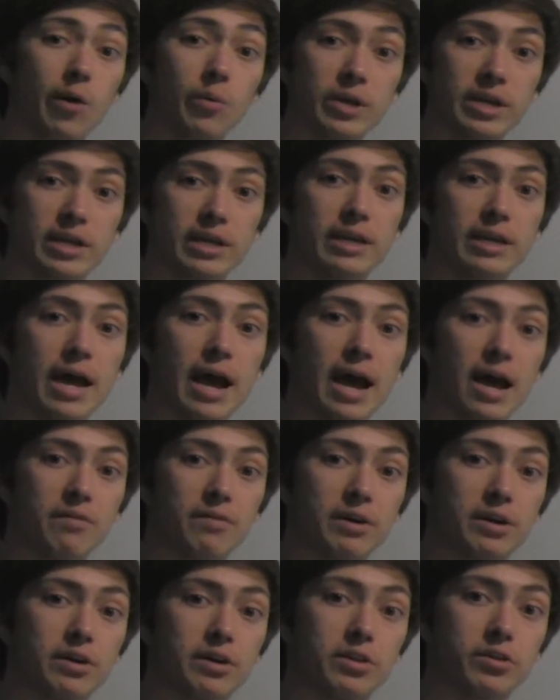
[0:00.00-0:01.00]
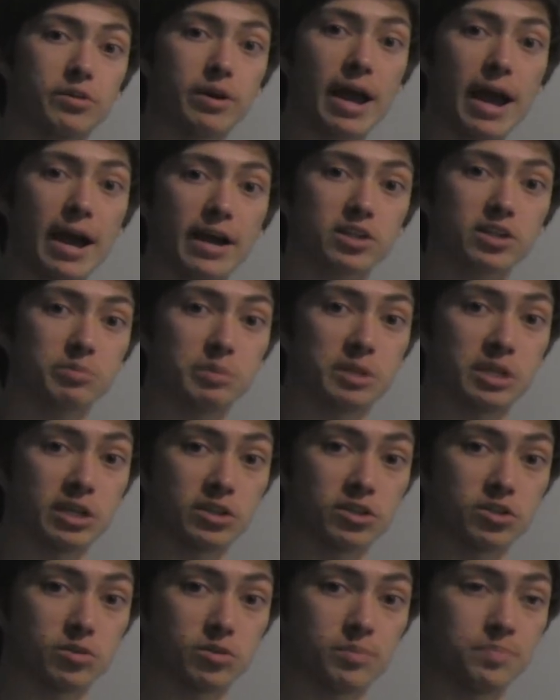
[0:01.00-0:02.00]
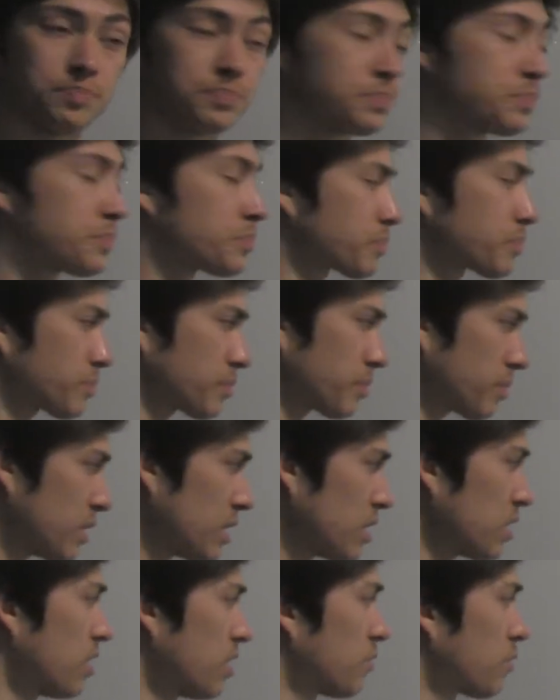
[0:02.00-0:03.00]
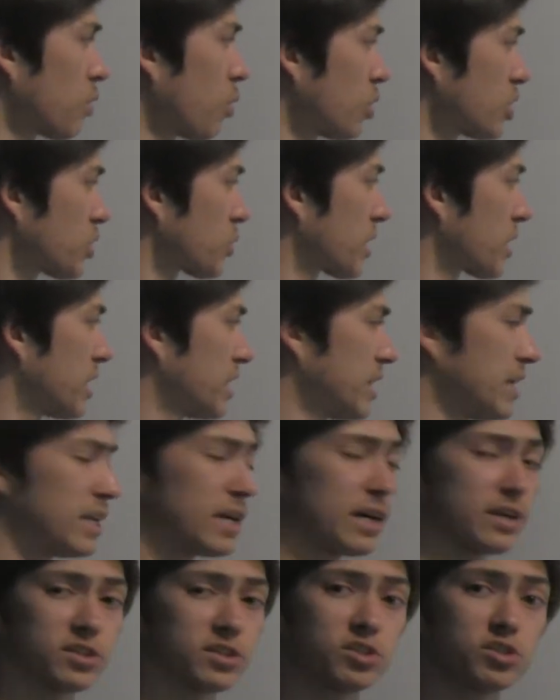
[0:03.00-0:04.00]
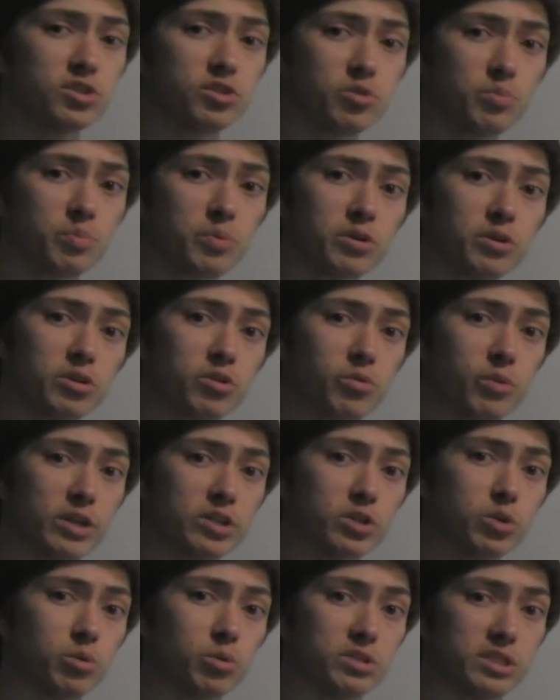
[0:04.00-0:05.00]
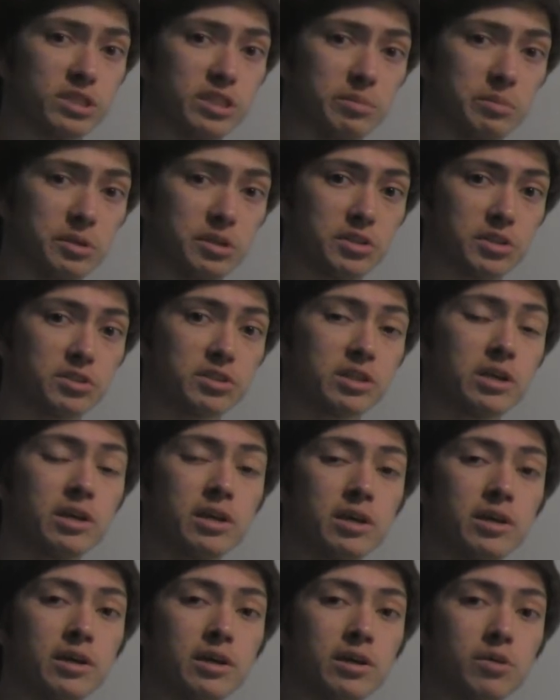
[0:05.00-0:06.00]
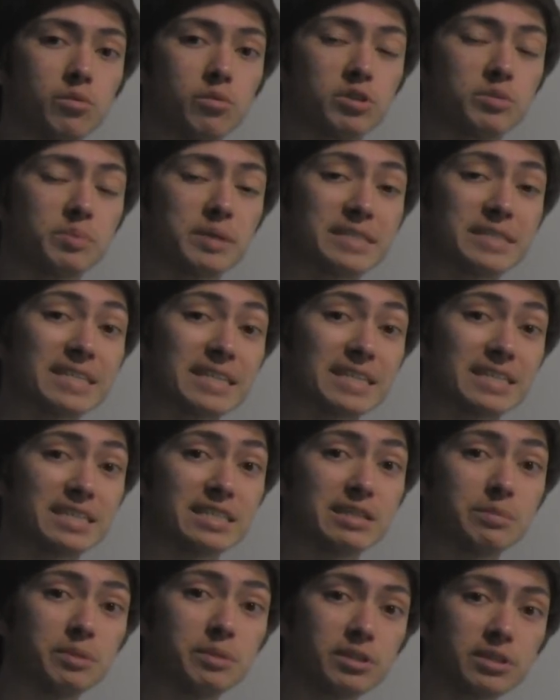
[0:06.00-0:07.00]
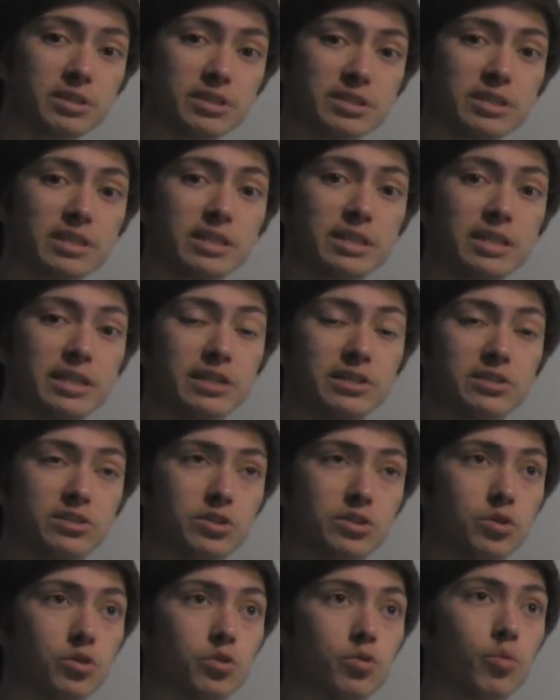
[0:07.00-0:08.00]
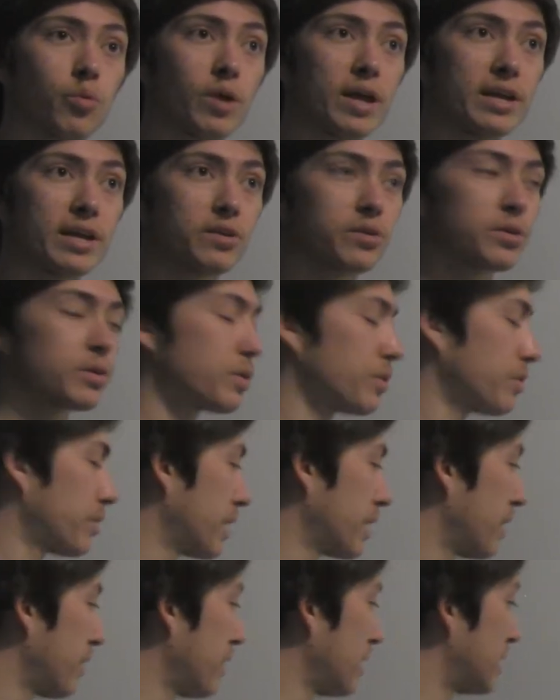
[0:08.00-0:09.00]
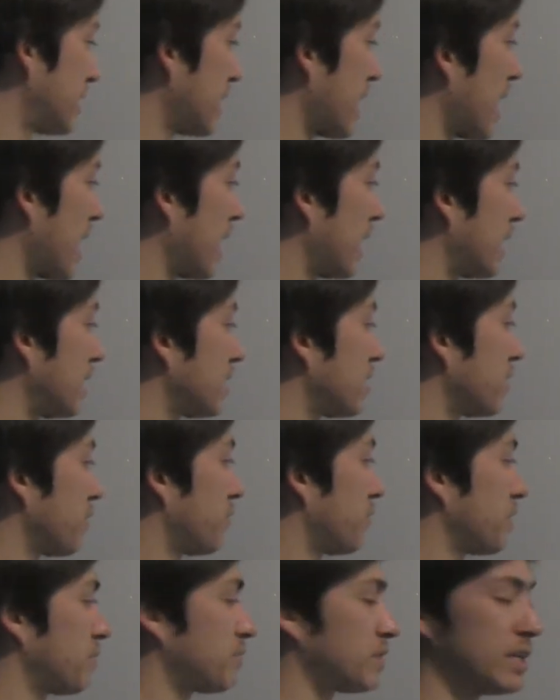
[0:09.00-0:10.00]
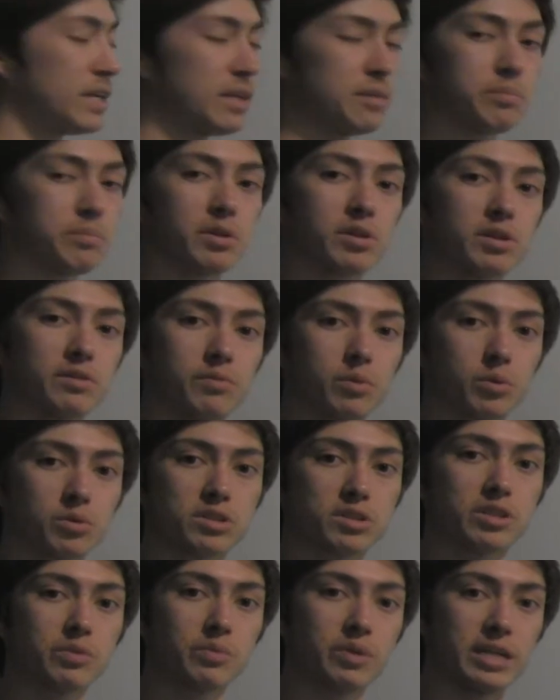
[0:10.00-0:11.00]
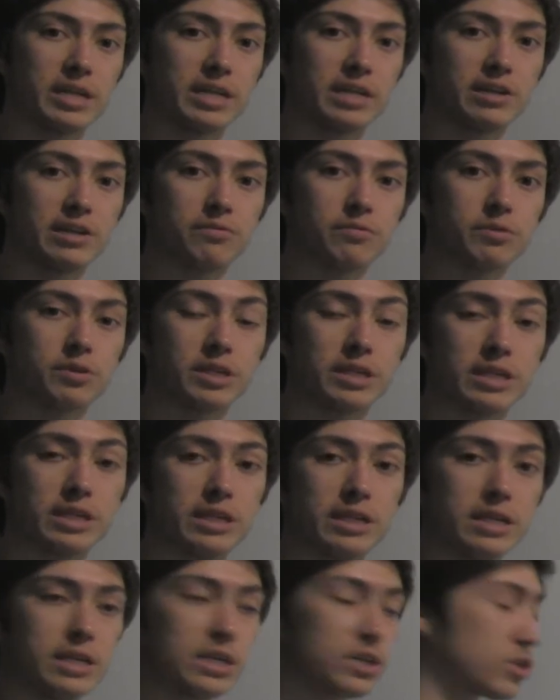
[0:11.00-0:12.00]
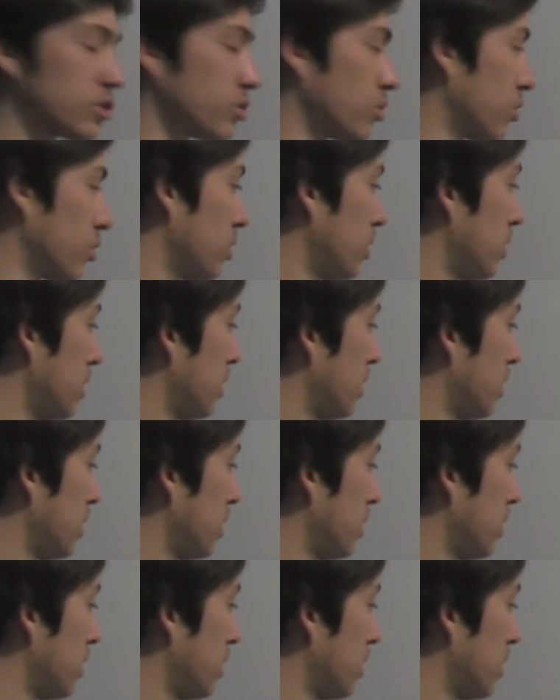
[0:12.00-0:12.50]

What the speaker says: we can have another action potential. Of course, we're going to need a super threshold stimulus, which means a stimulus that is greater than the 10 to 15 millivolts that we needed for the initial